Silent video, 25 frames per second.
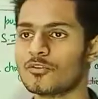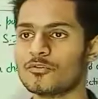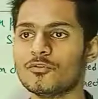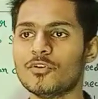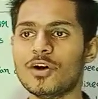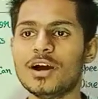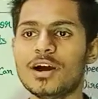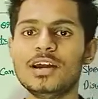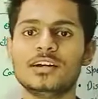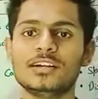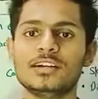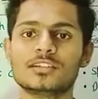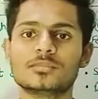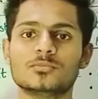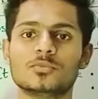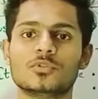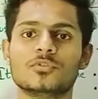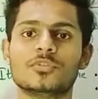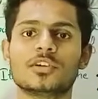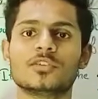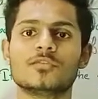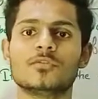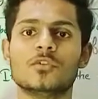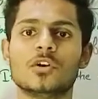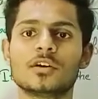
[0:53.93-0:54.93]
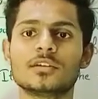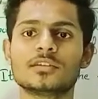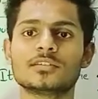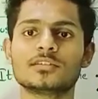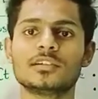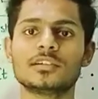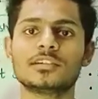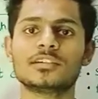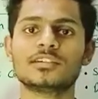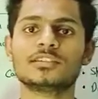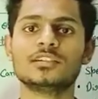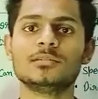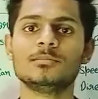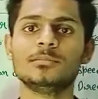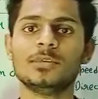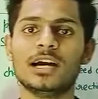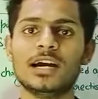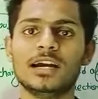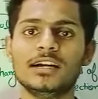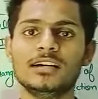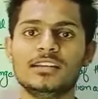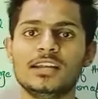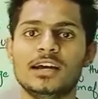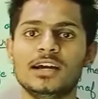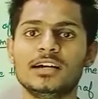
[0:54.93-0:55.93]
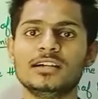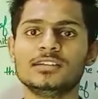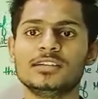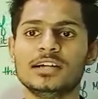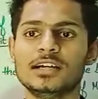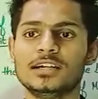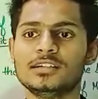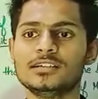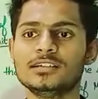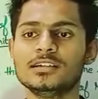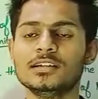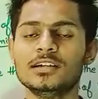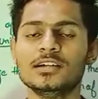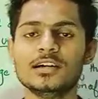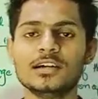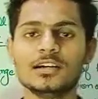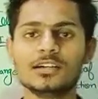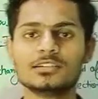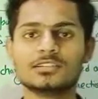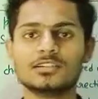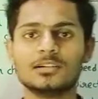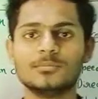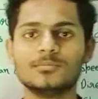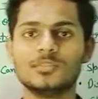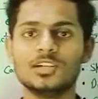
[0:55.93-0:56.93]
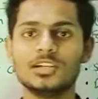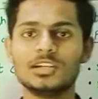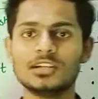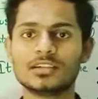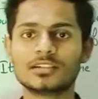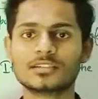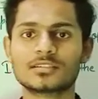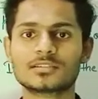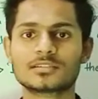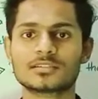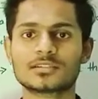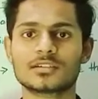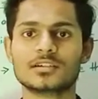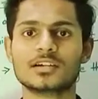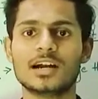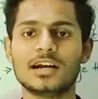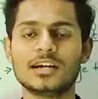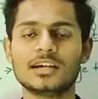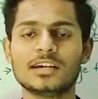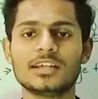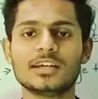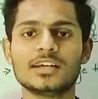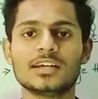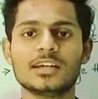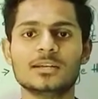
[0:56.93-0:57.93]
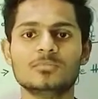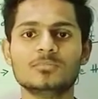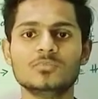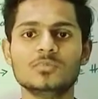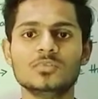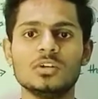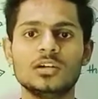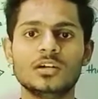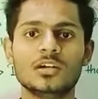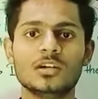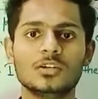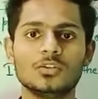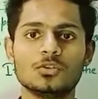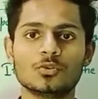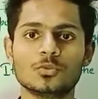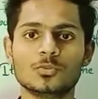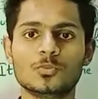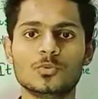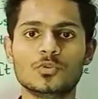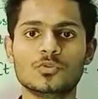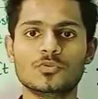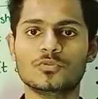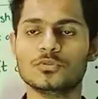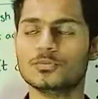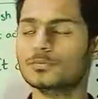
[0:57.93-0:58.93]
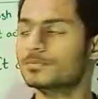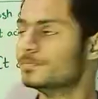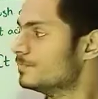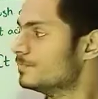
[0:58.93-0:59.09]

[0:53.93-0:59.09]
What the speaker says: Why it is moving? What is the reason behind that something is granting him to move?